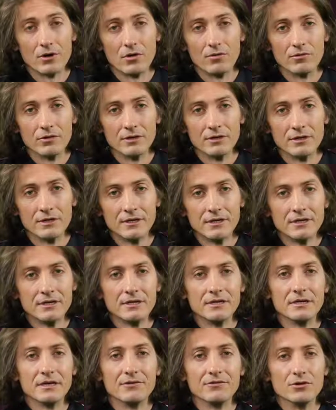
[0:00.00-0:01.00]
over.
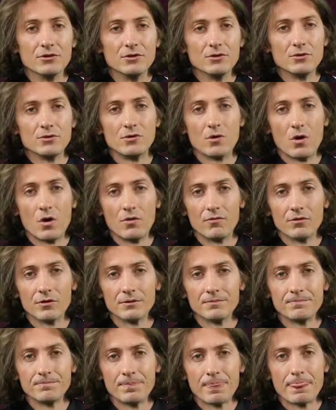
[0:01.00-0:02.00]
If you do go
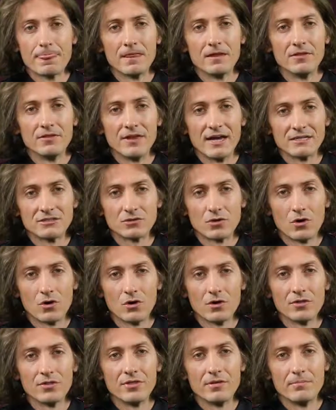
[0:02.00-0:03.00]
over, that's
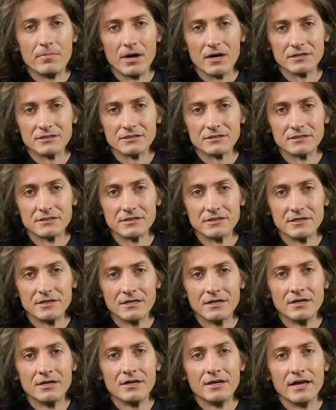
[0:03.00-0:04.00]
called the bust,
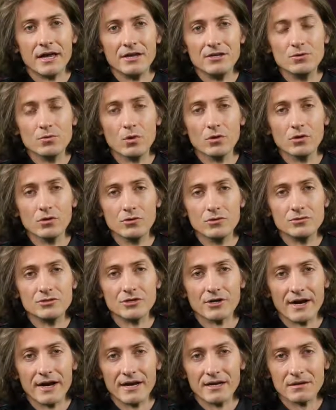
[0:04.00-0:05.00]
and you will lose
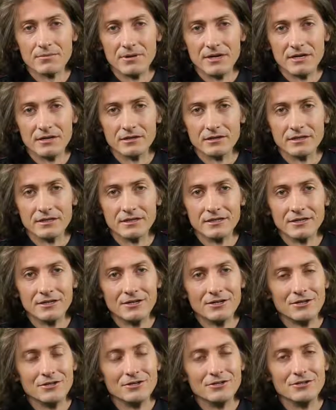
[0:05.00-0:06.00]
your hand immediately.
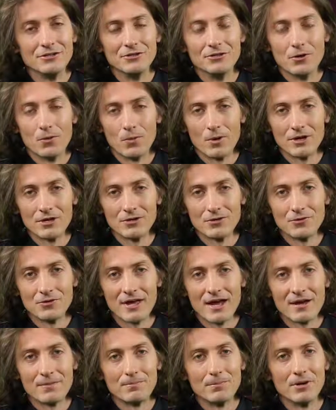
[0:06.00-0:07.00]
You don't want to do
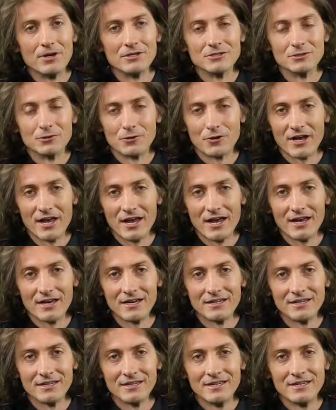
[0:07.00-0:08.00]
that, but it's
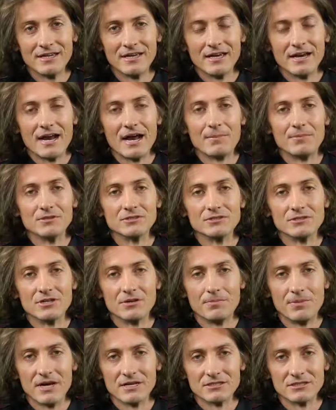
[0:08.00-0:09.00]
okay. It happens to the
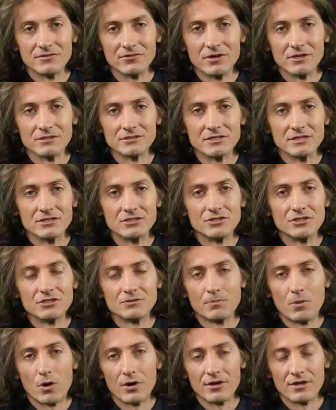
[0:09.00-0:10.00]
best of us. It's
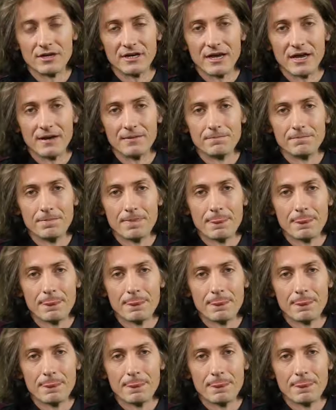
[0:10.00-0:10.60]
just part of the game.